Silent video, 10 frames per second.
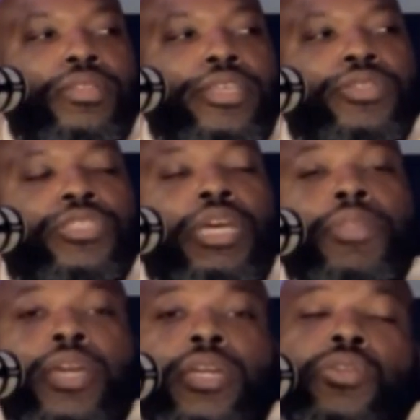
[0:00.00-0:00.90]
Like you said, I'm
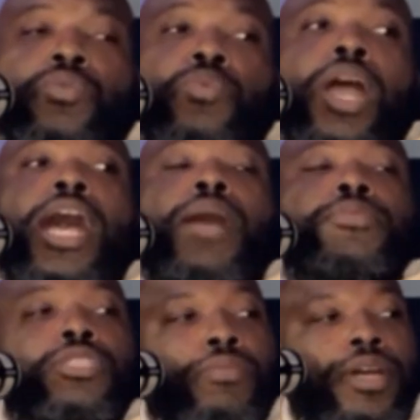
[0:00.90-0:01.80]
not gonna rob
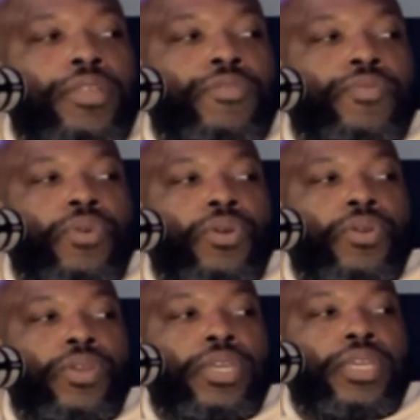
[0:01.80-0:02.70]
somebody
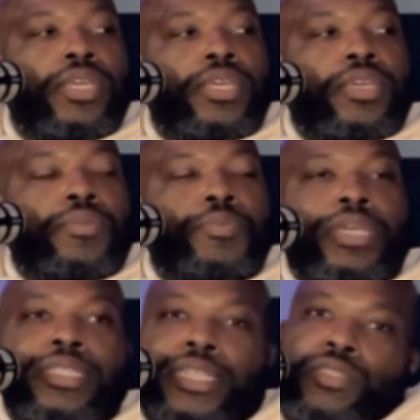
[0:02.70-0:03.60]
for it
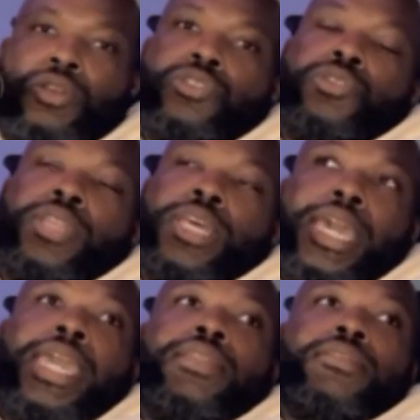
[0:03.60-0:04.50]
because that's also like
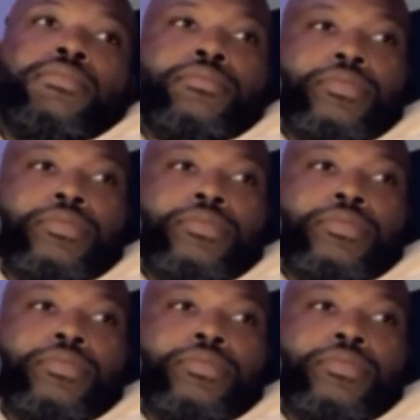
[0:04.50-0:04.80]
hating.